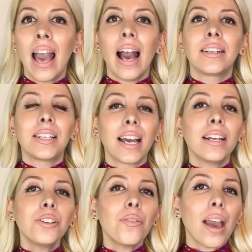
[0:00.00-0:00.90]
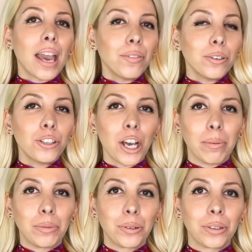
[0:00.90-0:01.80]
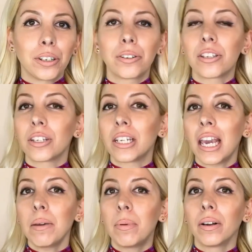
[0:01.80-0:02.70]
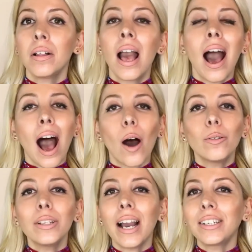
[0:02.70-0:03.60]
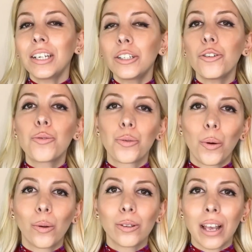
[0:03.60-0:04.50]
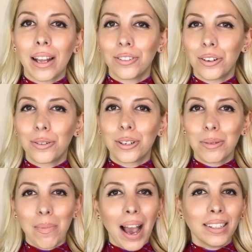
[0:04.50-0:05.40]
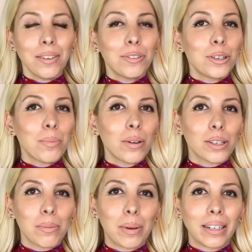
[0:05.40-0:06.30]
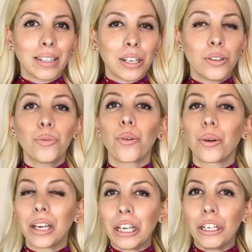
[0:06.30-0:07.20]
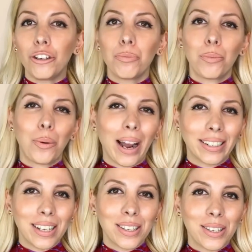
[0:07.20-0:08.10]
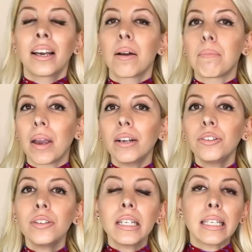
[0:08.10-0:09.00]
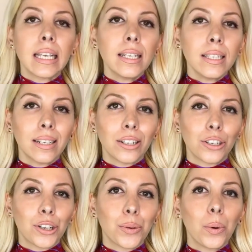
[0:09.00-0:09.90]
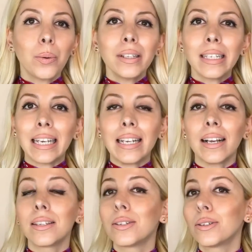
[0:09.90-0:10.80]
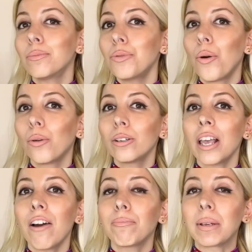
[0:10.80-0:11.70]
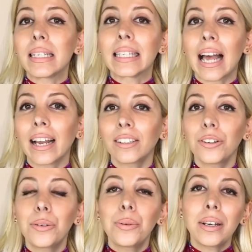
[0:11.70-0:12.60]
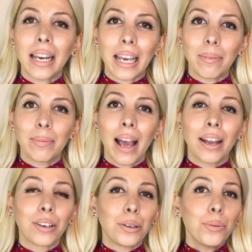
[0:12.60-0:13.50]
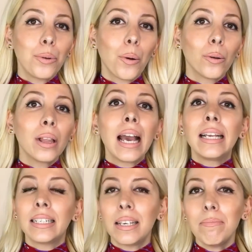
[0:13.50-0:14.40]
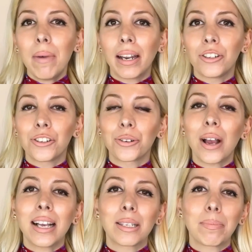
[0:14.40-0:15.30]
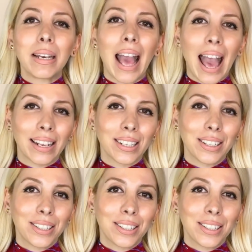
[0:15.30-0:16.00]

At the end of every chapter, there is a table outlining the roles and their respective responsibilities for each practice. Compared to the 6th edition, we will see that some roles have been slightly renamed and new role, team manager, has been added.